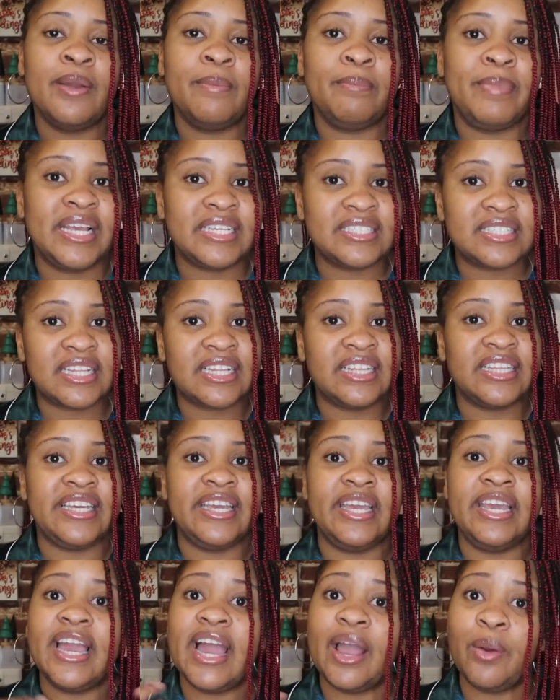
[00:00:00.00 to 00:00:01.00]

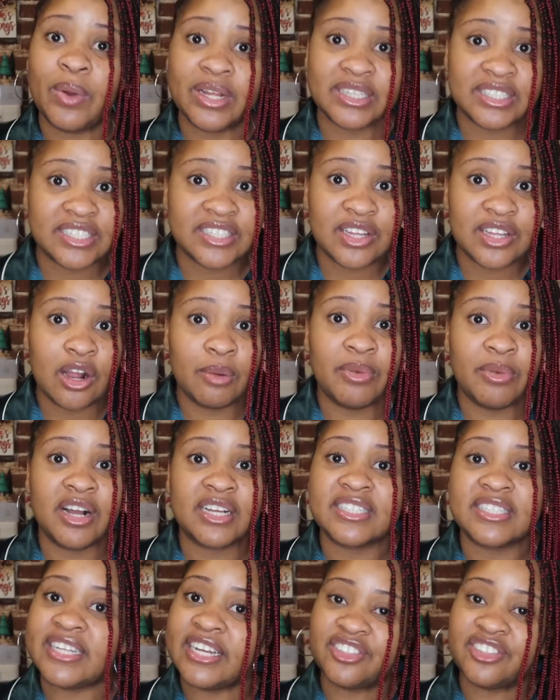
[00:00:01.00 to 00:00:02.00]
Basically, I went to
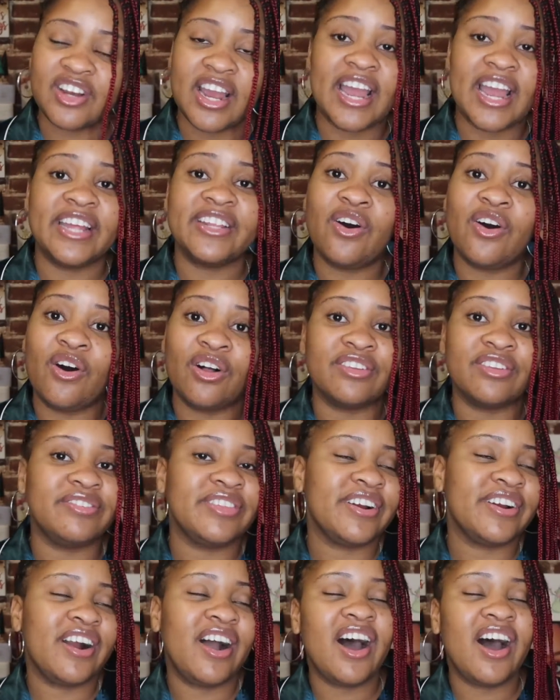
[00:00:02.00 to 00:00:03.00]
Starbucks and I tried all of
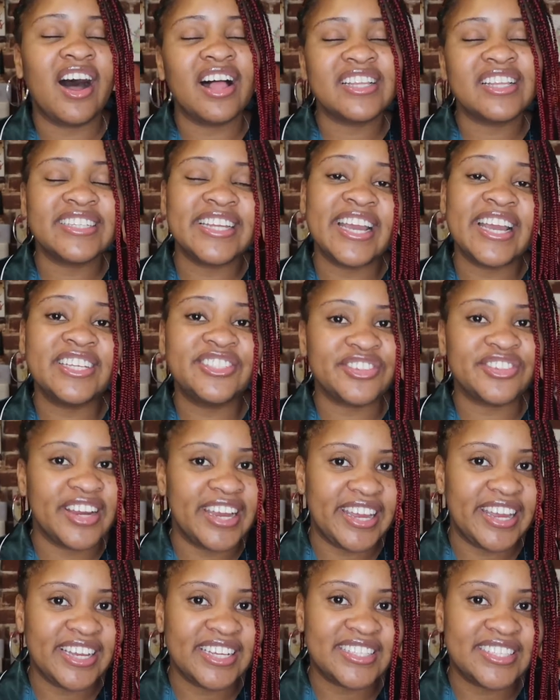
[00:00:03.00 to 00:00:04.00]
their holiday
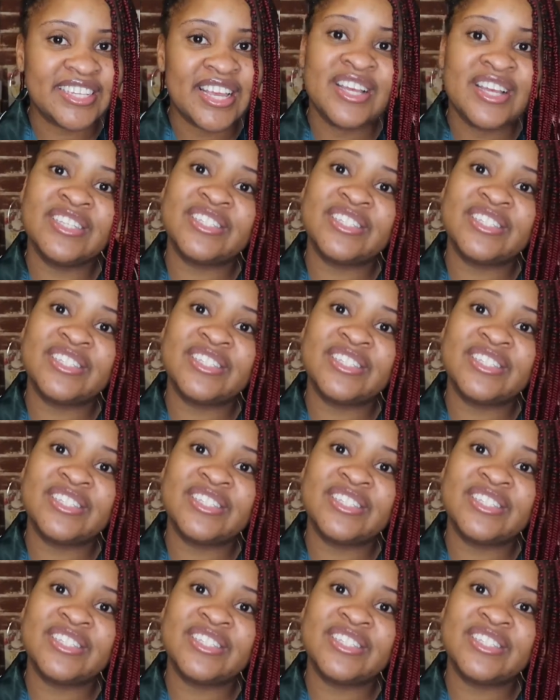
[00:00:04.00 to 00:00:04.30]
drinks.